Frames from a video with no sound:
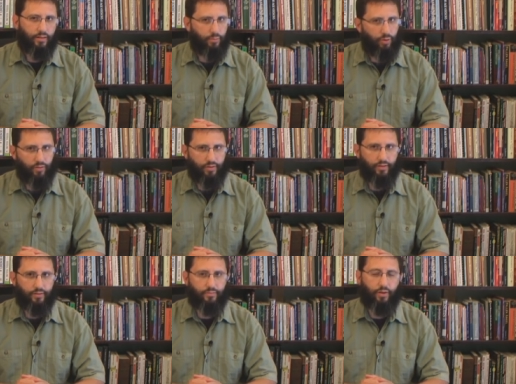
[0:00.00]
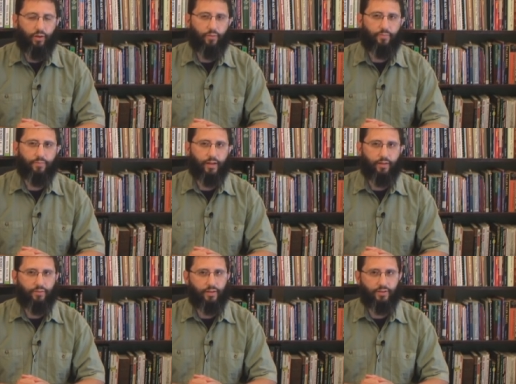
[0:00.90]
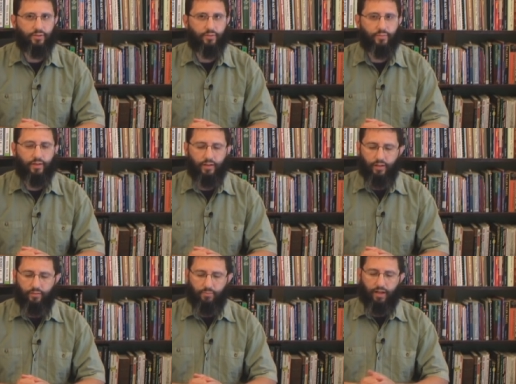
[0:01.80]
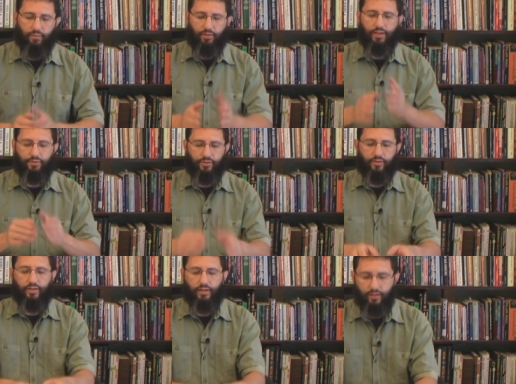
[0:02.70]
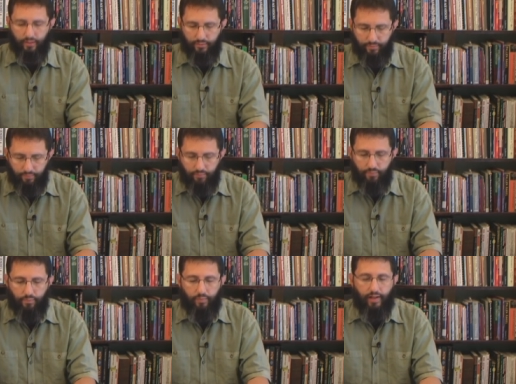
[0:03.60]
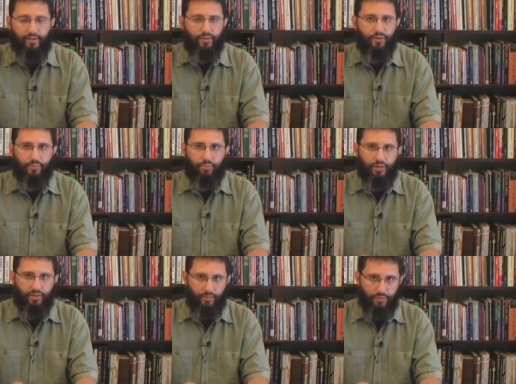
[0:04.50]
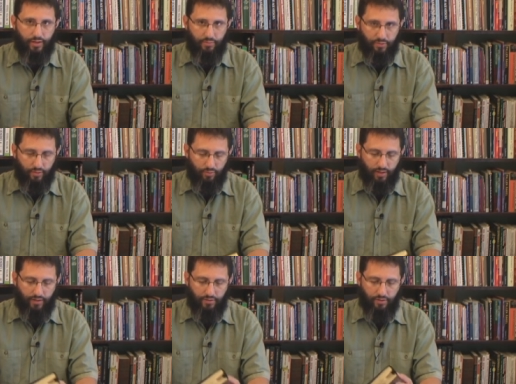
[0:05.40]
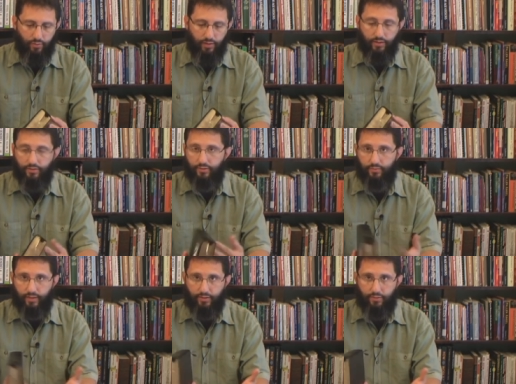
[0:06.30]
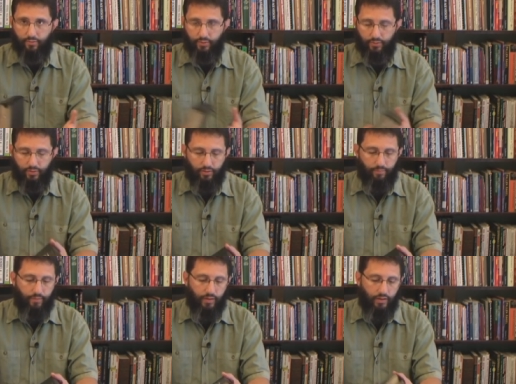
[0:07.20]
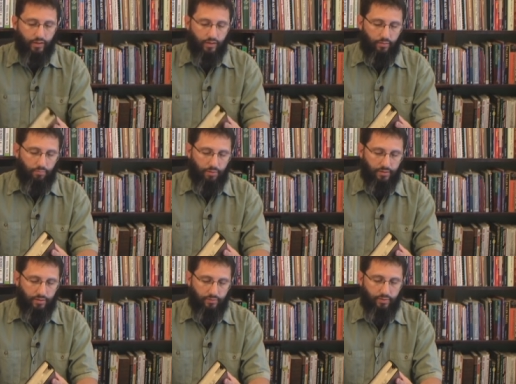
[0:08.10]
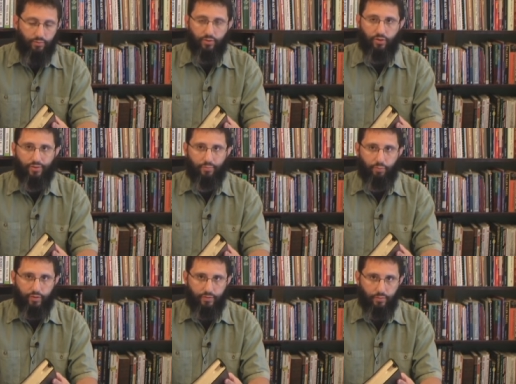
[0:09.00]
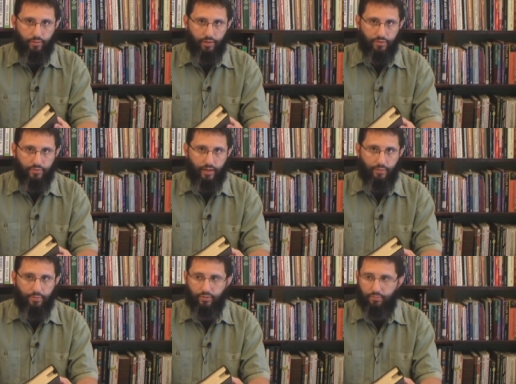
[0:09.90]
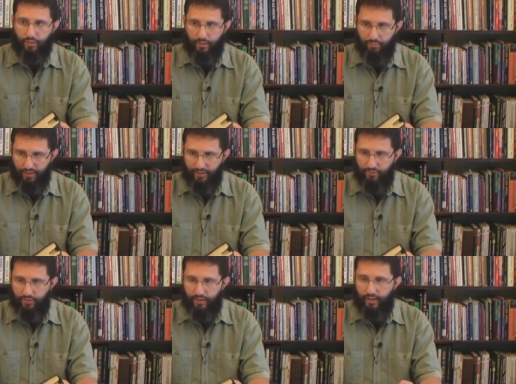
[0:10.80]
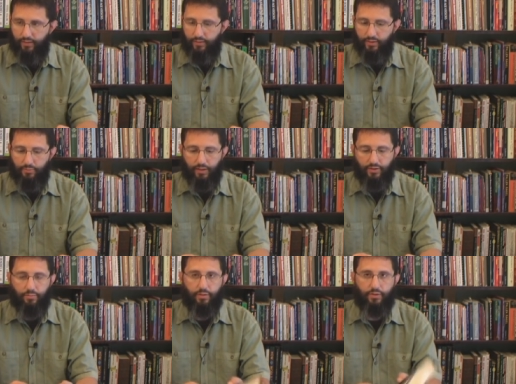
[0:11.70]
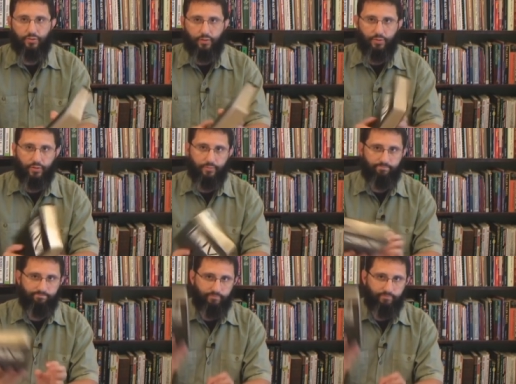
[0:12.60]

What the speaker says: Come on here. No, I don't think so. My beliefs in I call it the pre-time of Jacob's trouble catching away, because that's the real term. But if you want to call it the pre-tribulation rapture, my belief in that is based upon Scripture